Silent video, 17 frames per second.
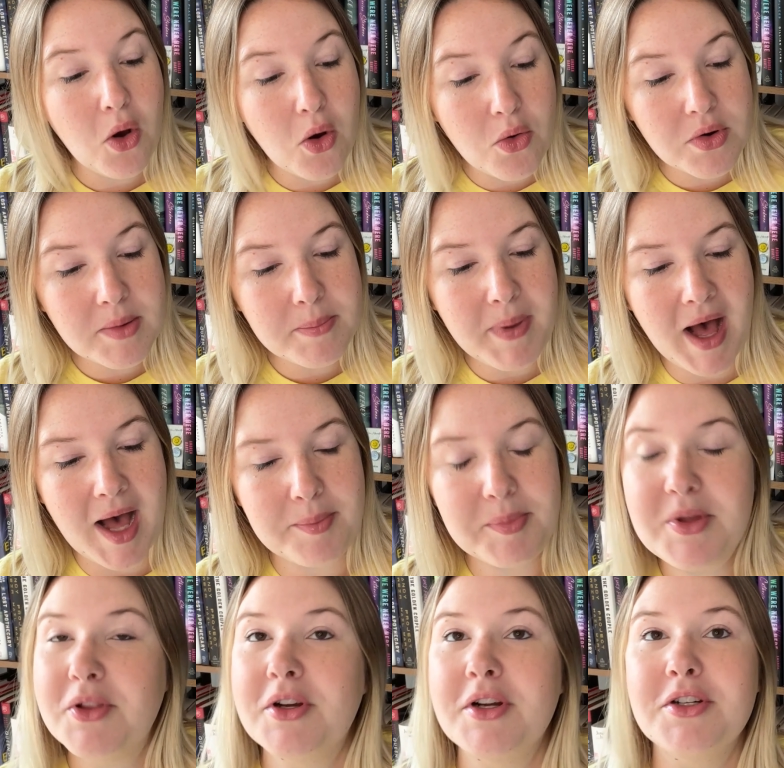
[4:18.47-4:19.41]
own
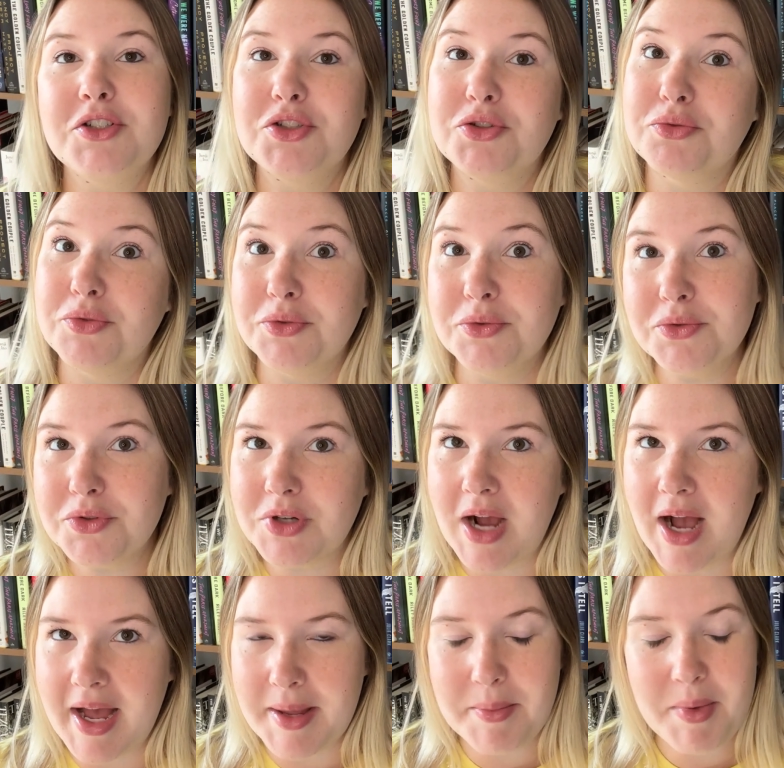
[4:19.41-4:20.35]
popular true
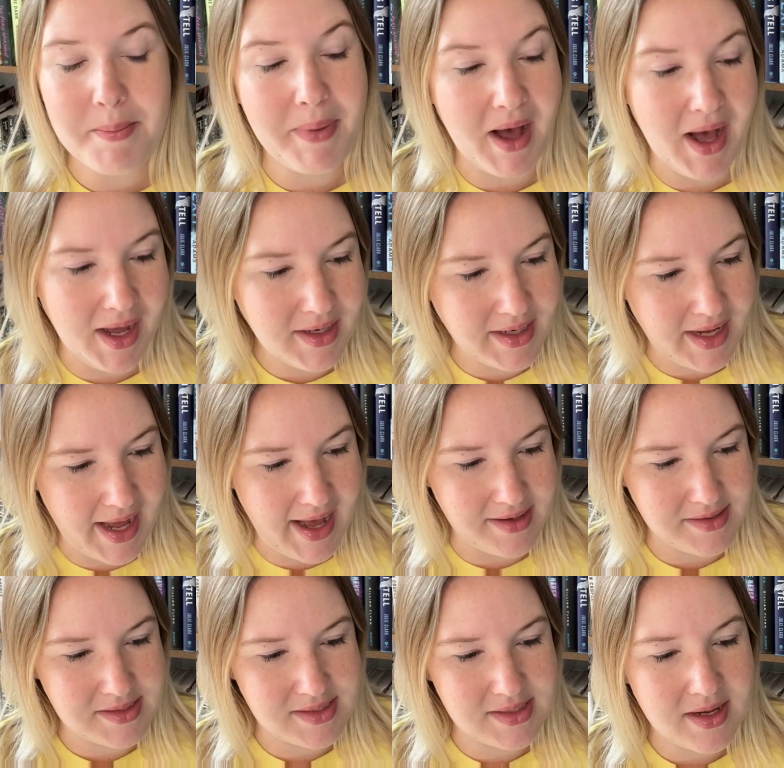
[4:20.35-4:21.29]
crime
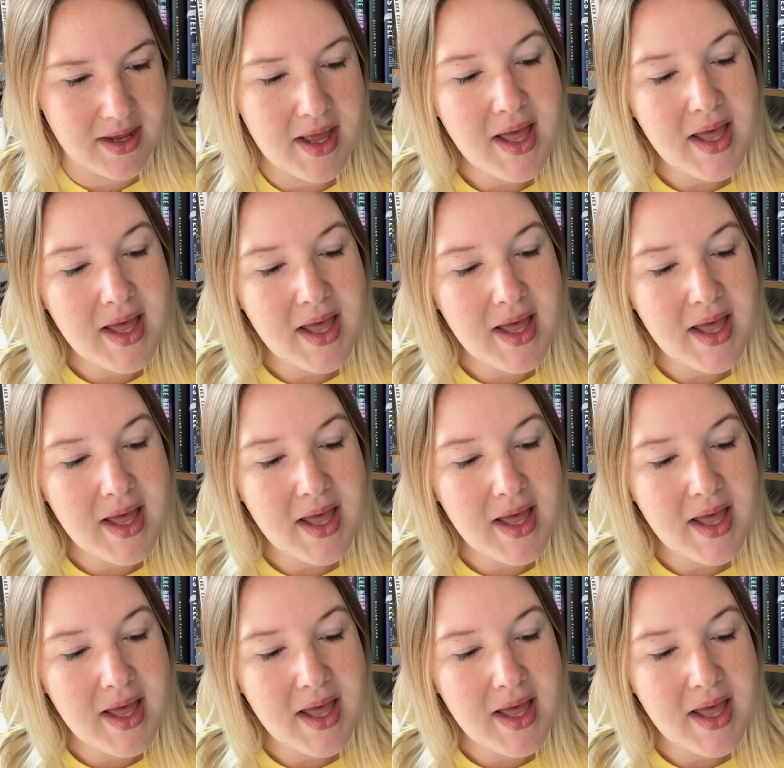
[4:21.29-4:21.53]
podcast.